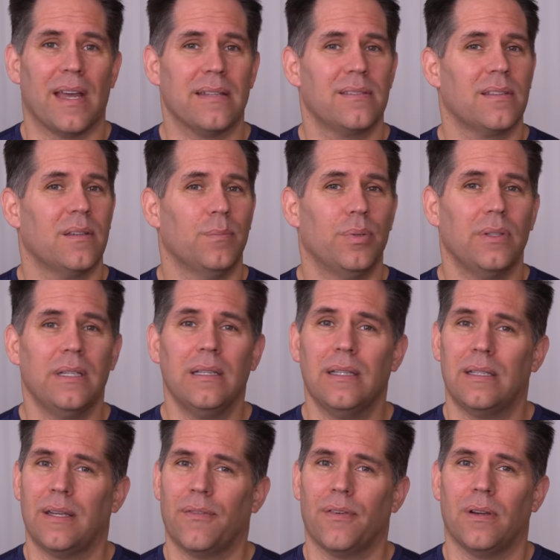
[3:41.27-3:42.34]
That's a
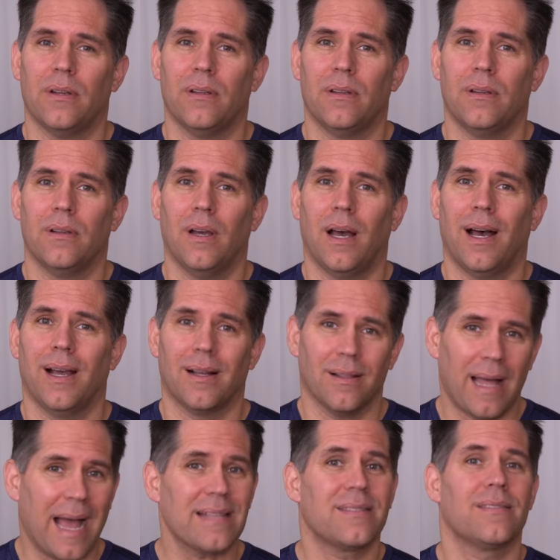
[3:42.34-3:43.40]
completely different uh,
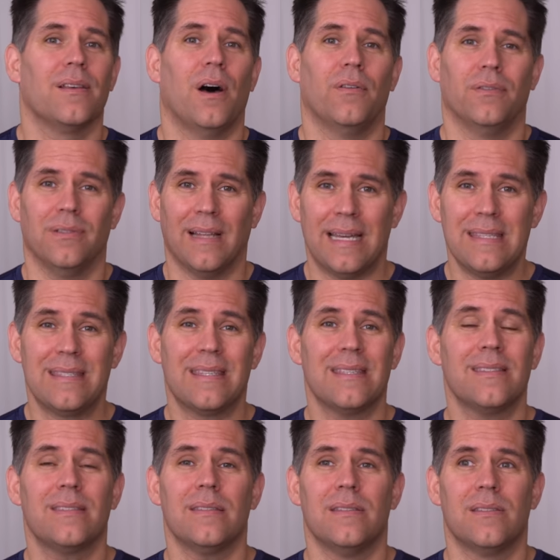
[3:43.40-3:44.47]
class of lenses,